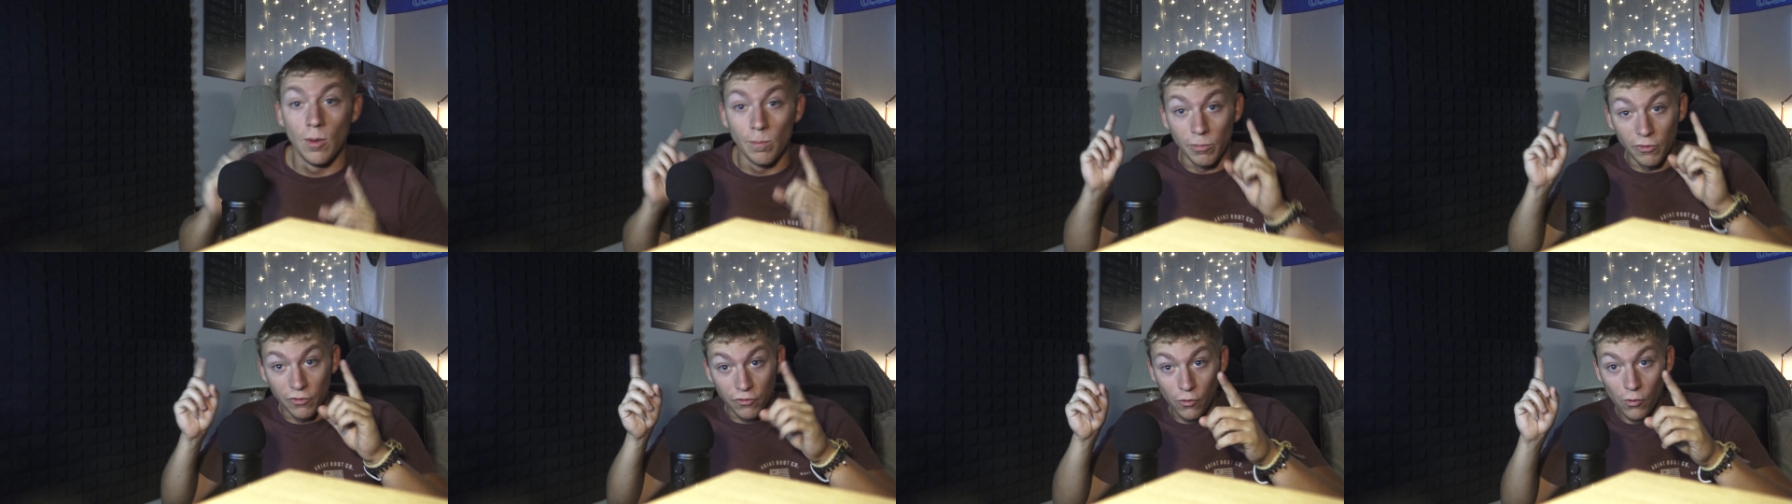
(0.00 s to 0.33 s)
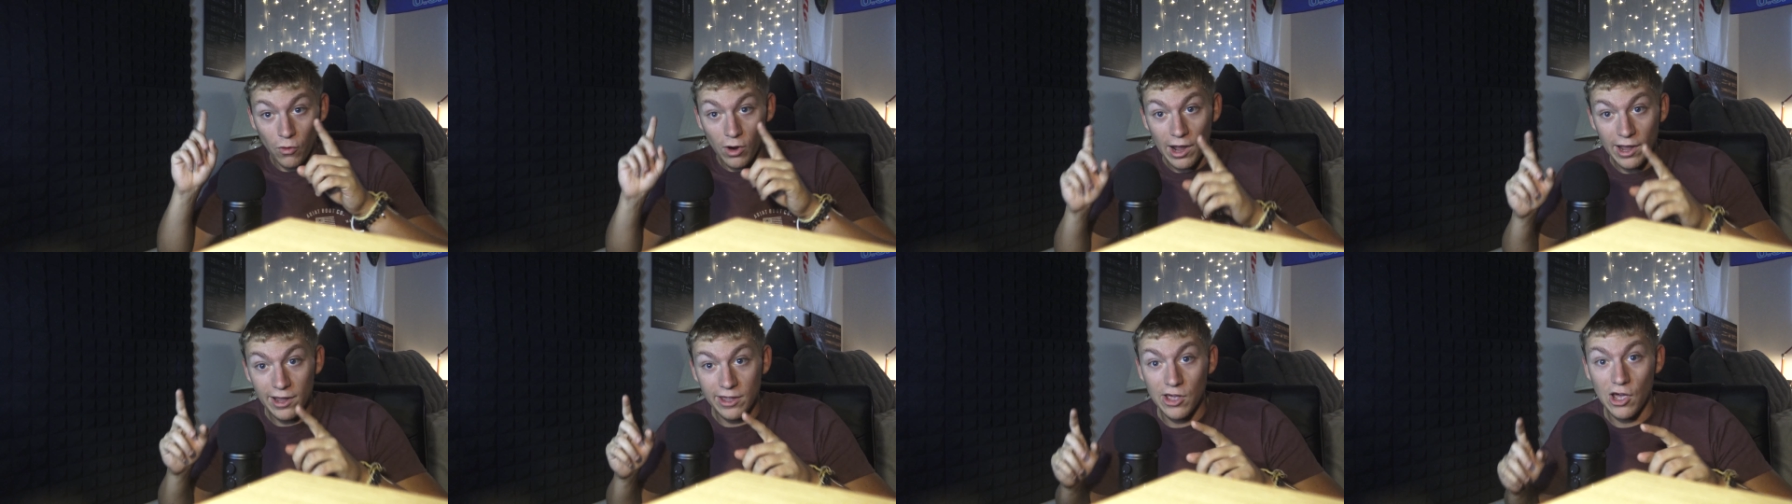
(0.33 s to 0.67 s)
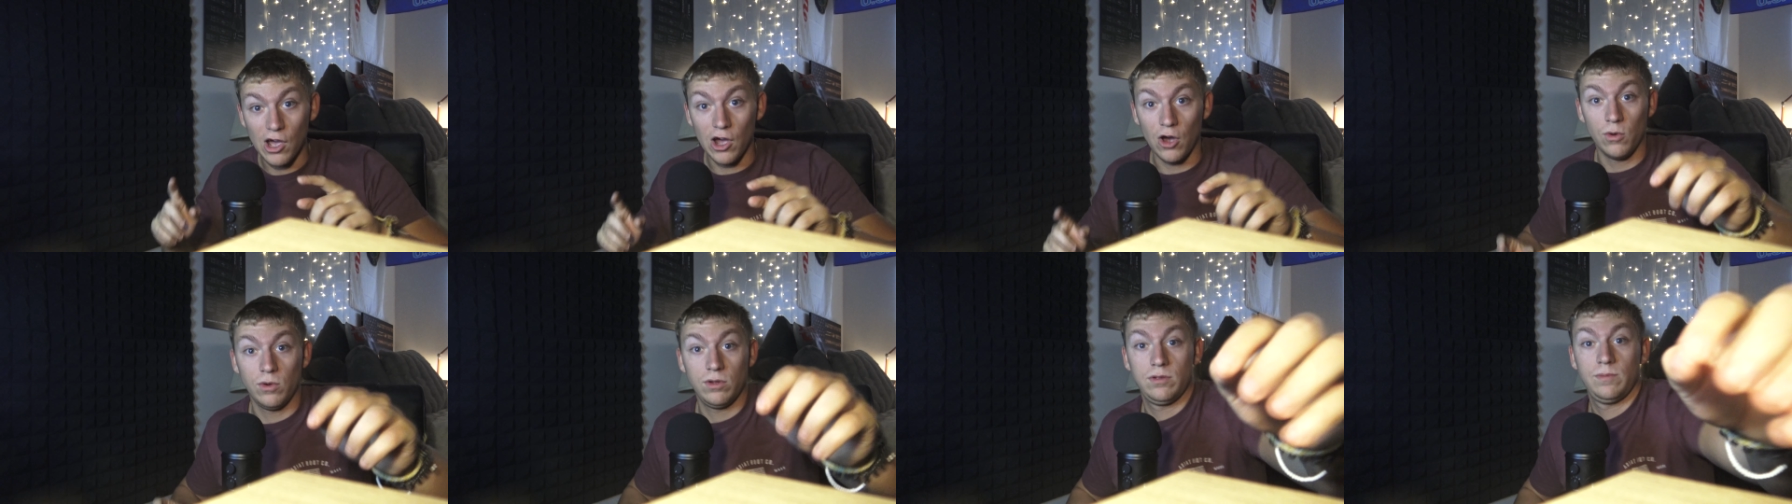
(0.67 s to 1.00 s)
Before I
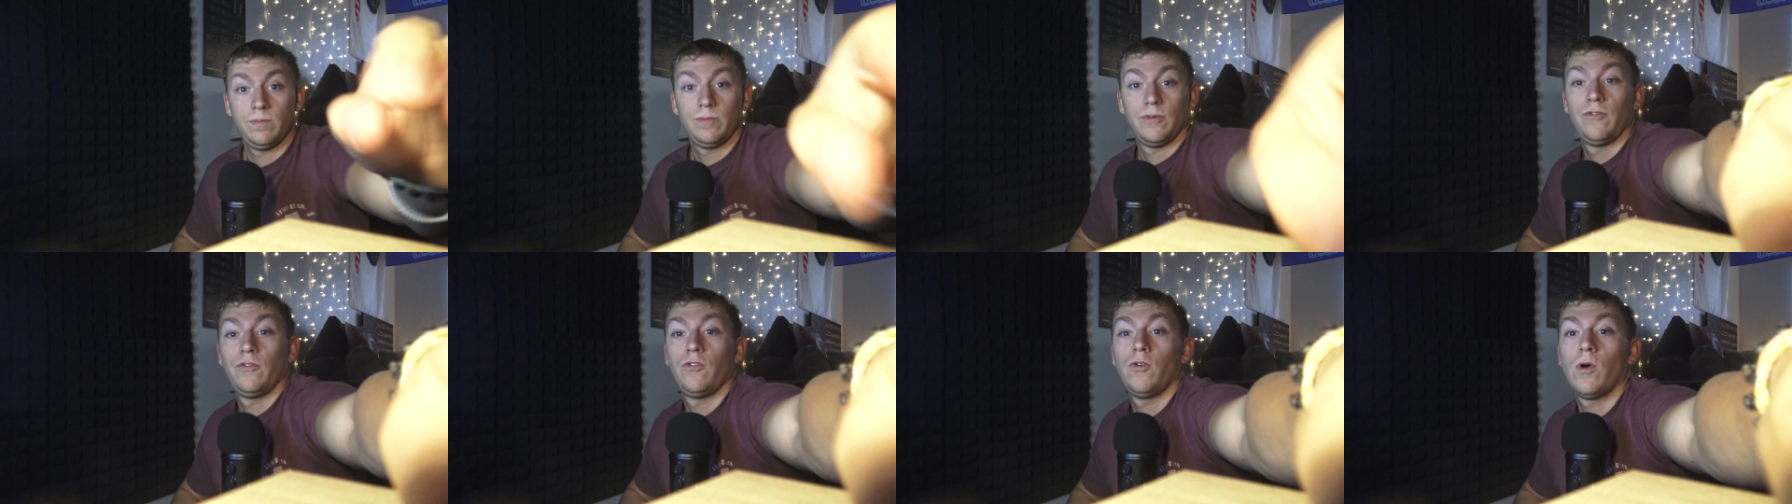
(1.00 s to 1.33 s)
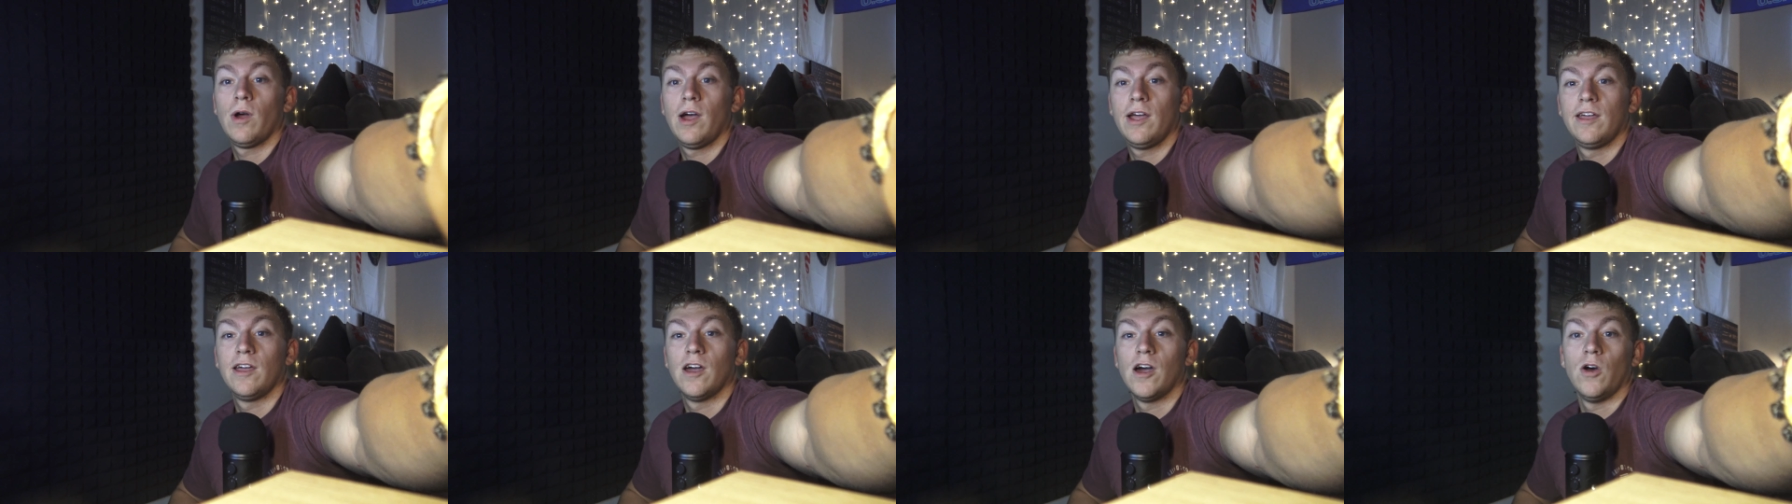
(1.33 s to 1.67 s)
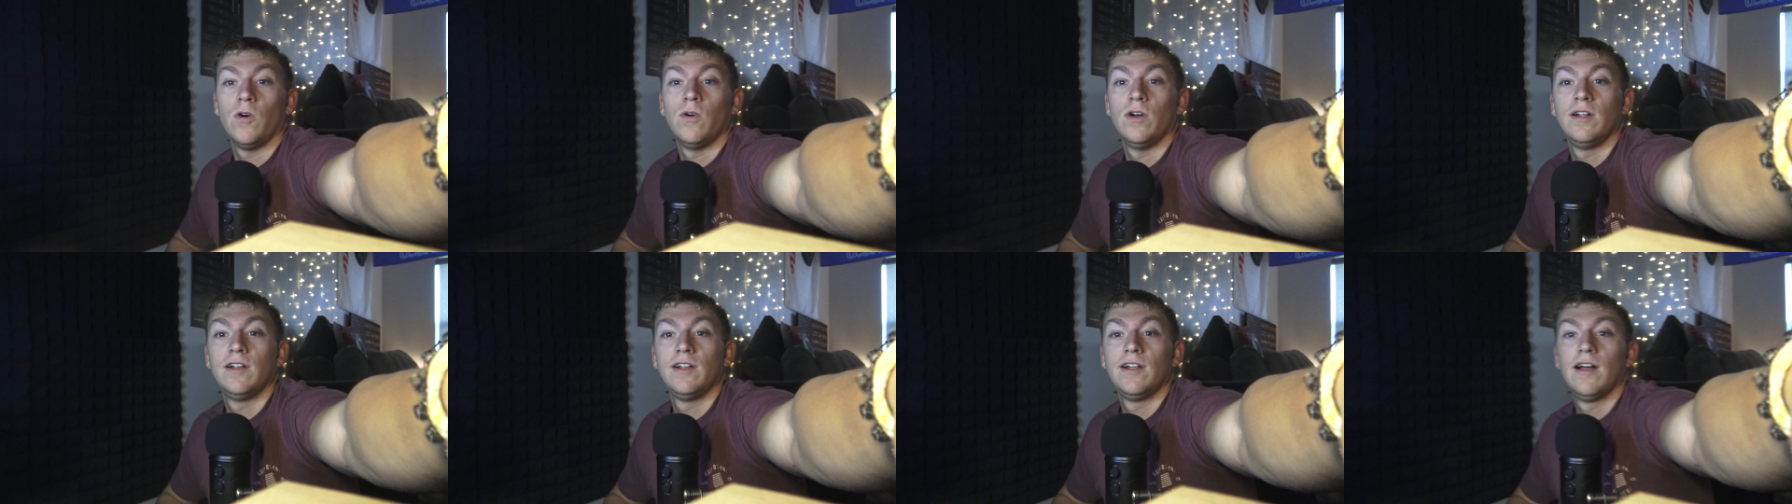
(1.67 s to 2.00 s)
go, before I go,